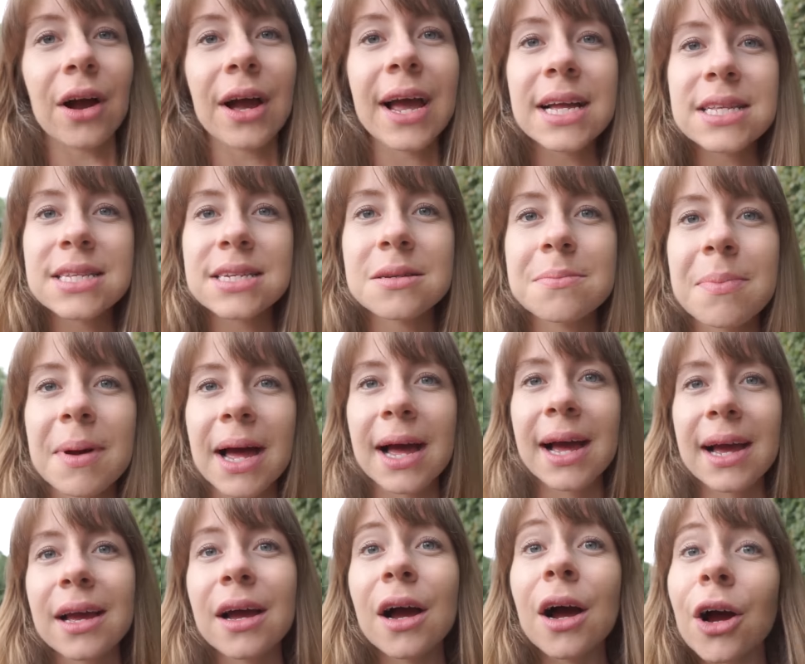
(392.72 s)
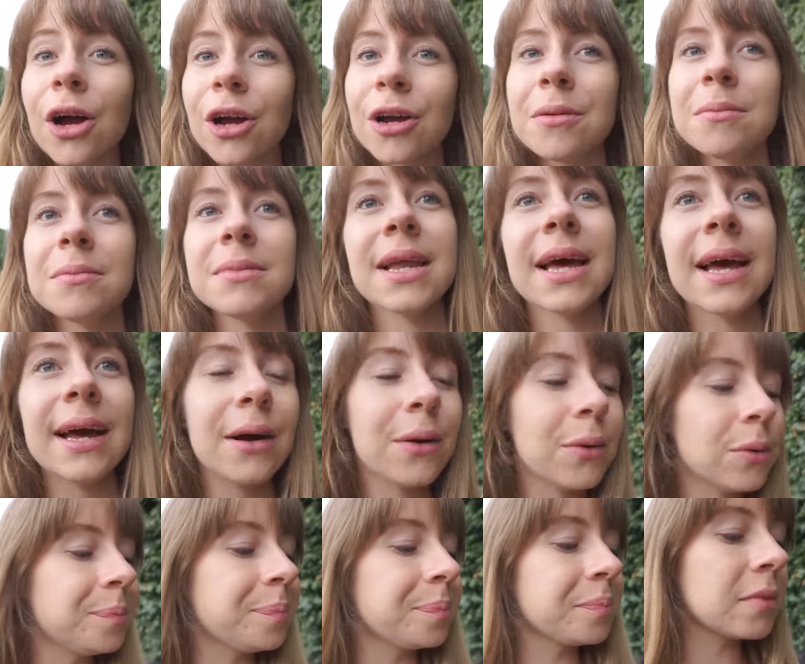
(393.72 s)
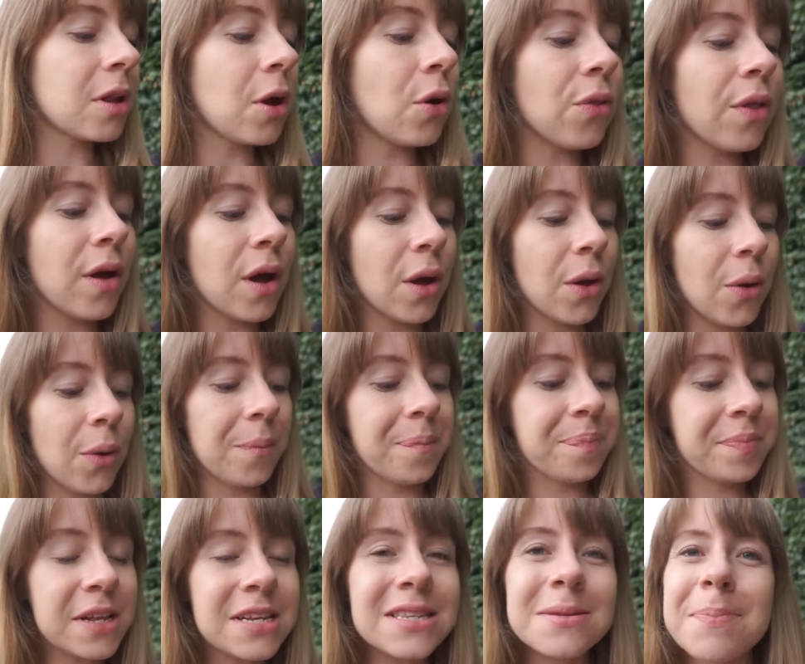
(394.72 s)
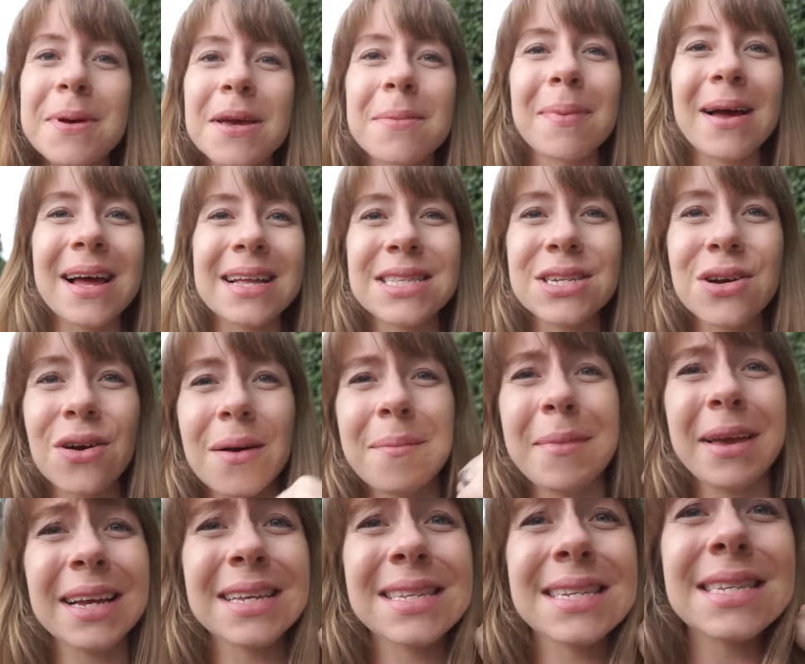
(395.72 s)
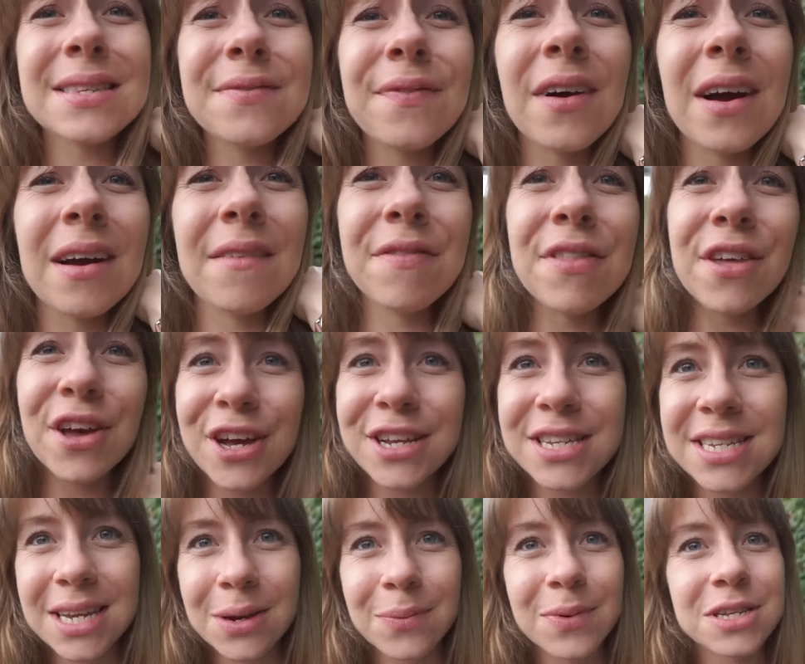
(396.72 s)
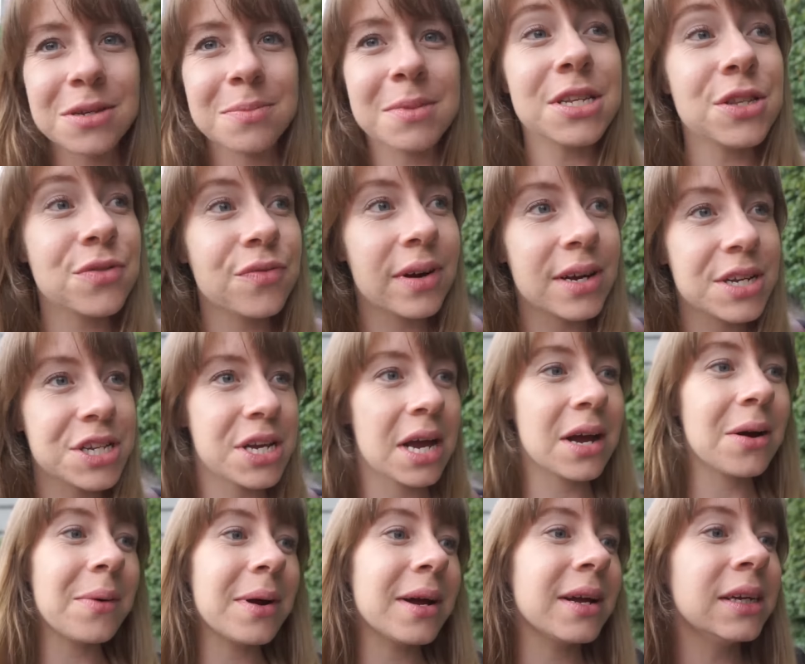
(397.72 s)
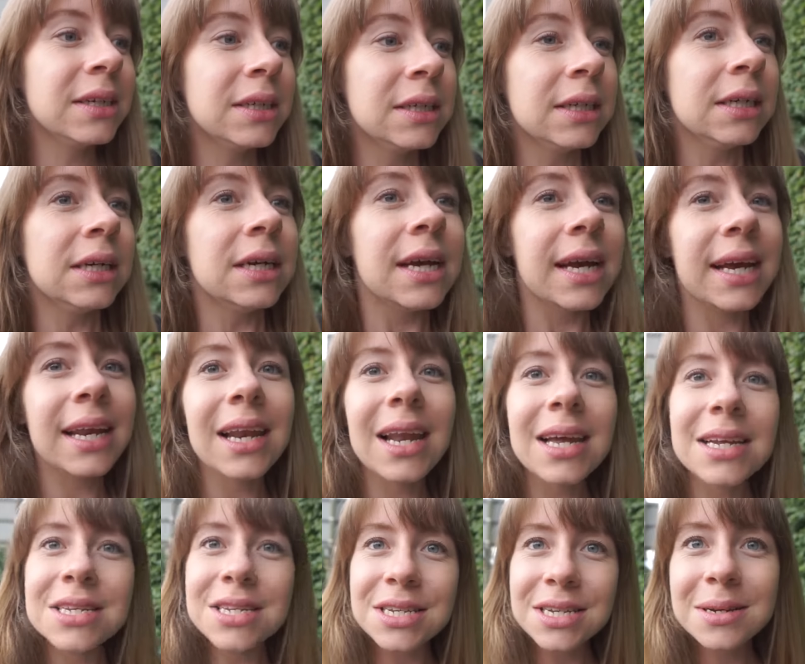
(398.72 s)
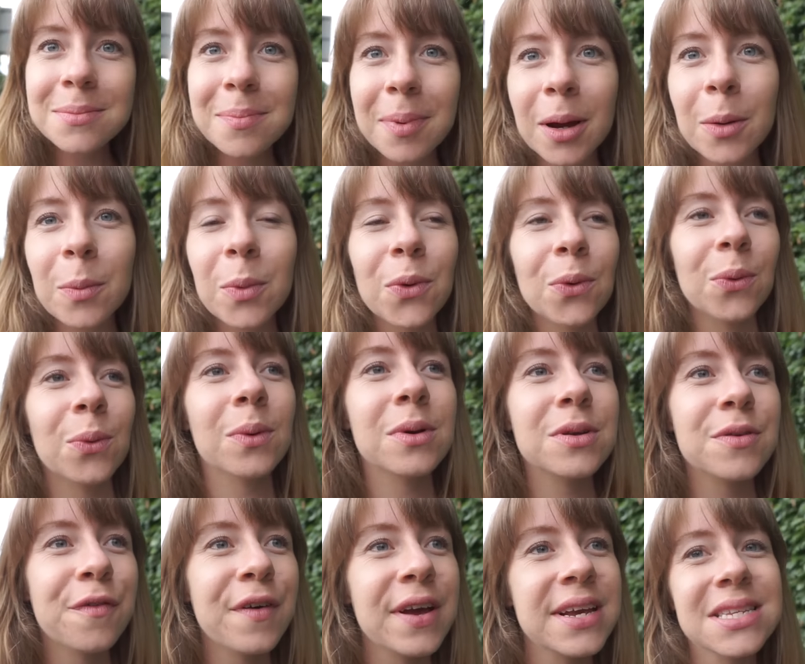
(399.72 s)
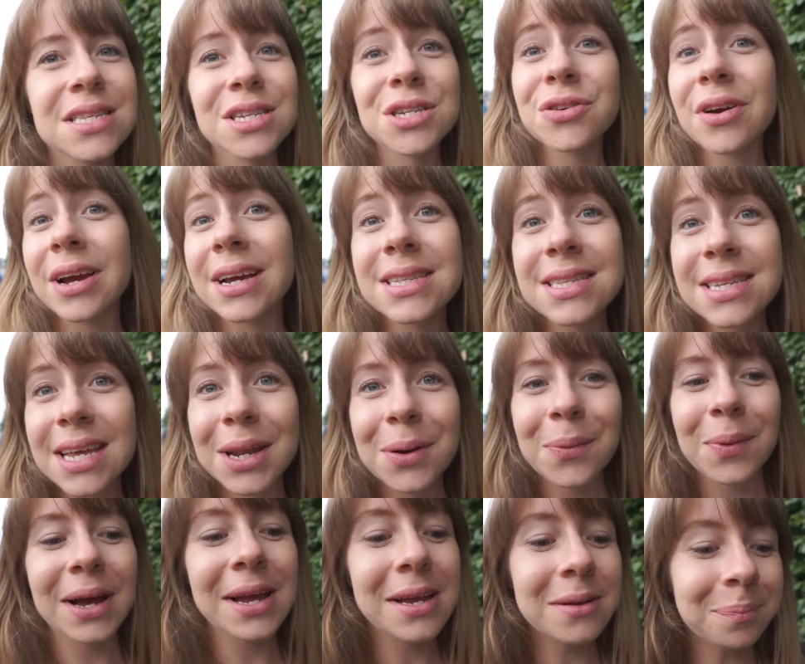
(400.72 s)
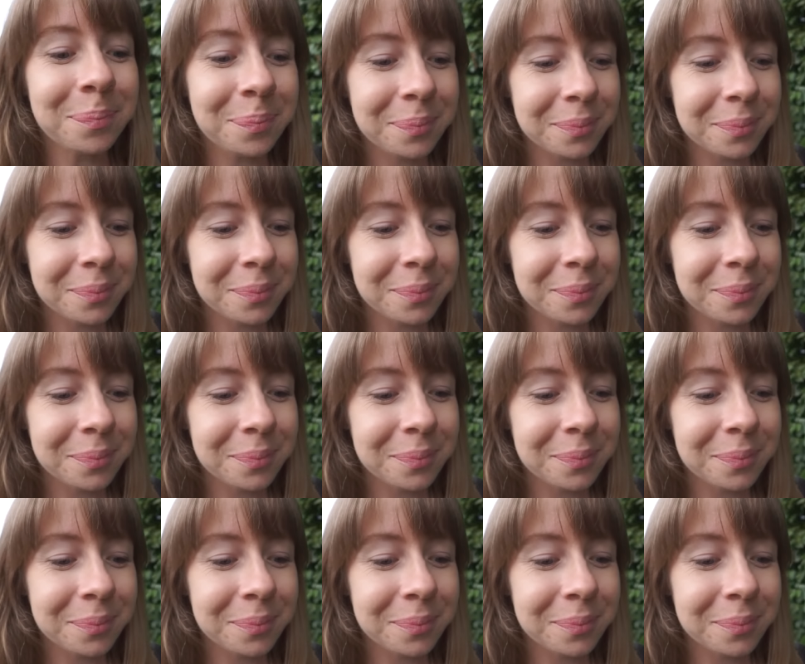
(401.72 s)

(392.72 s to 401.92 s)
are heading back home now, although it's a bit bad timing because it's 5.30, which means rush hour in London, but we'll face the trains anyway.